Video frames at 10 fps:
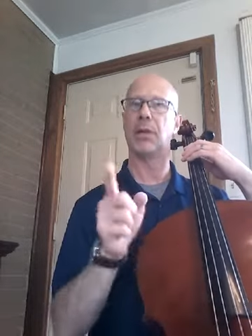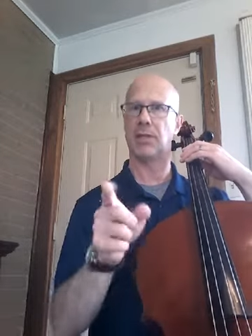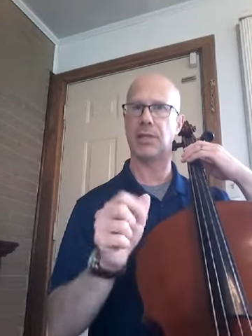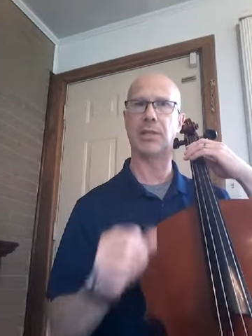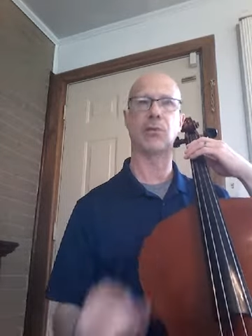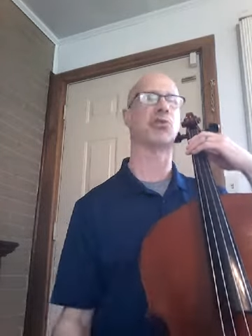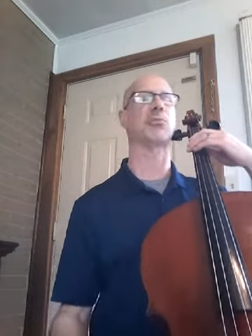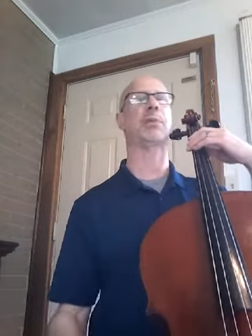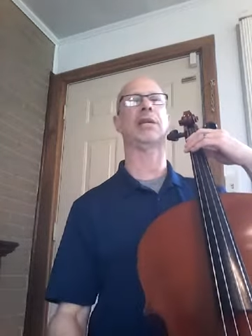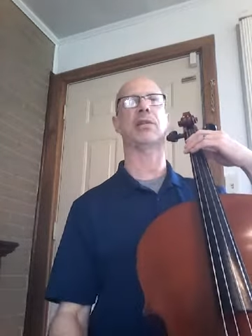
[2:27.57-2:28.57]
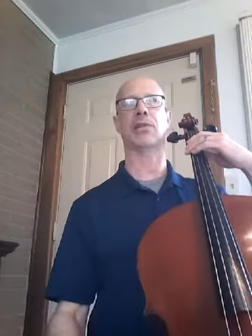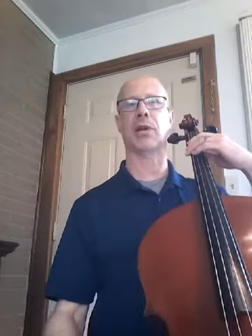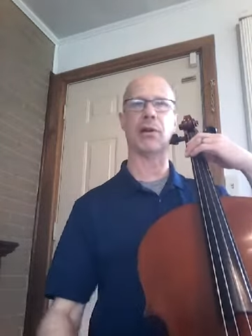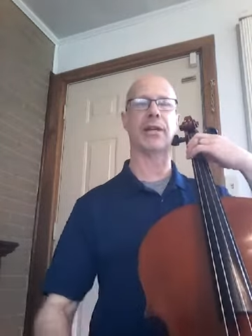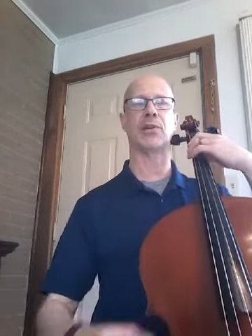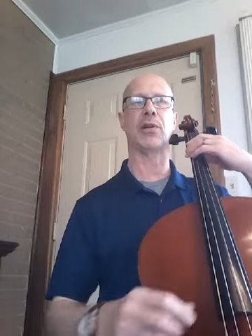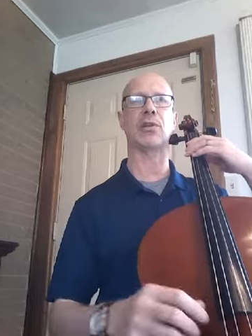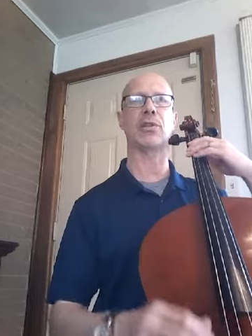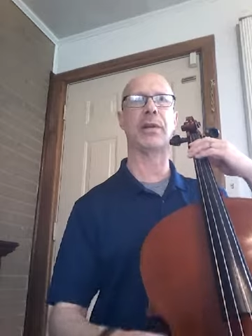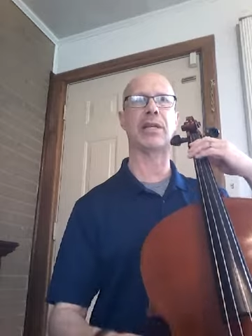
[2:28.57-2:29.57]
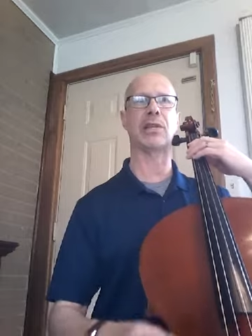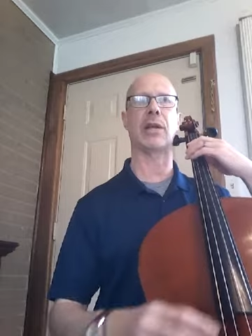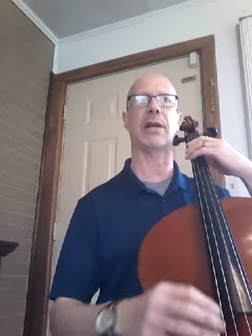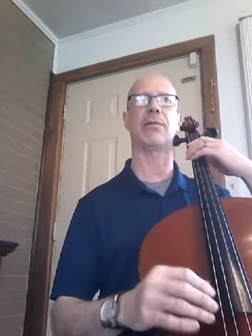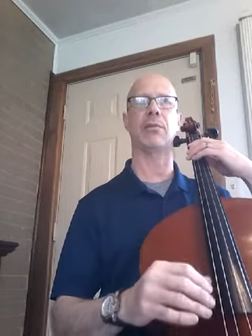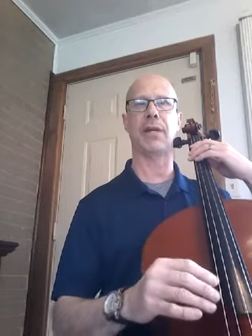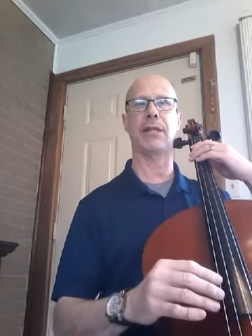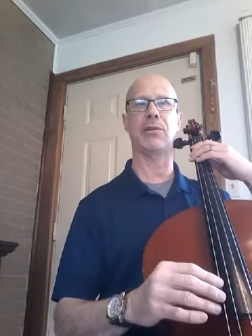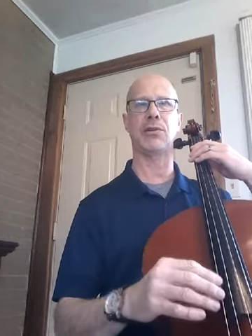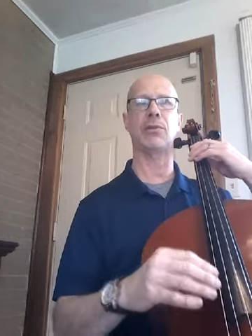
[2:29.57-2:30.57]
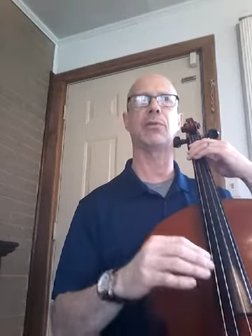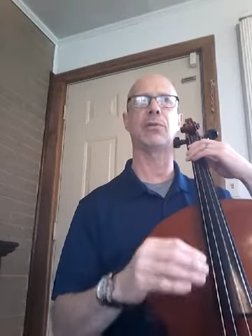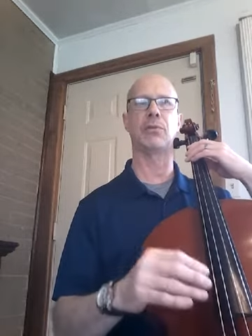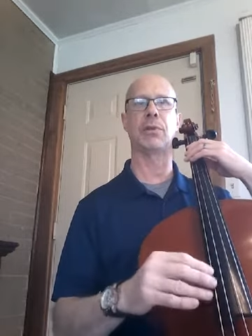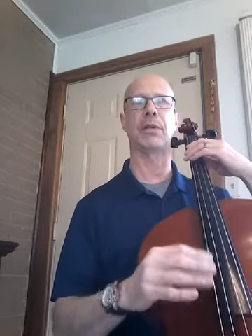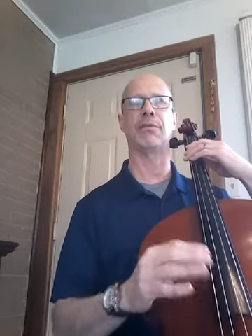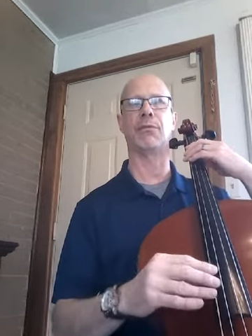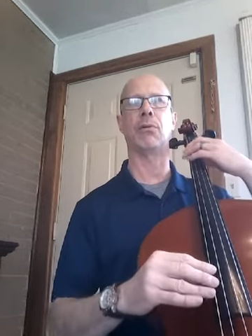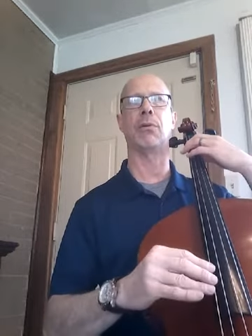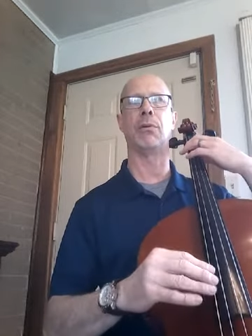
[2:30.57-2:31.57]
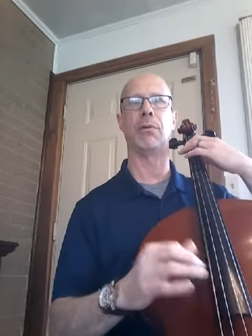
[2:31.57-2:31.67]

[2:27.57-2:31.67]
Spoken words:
It's in those spaces. All right, so here's the bass line. Ready? 2, 3, 4.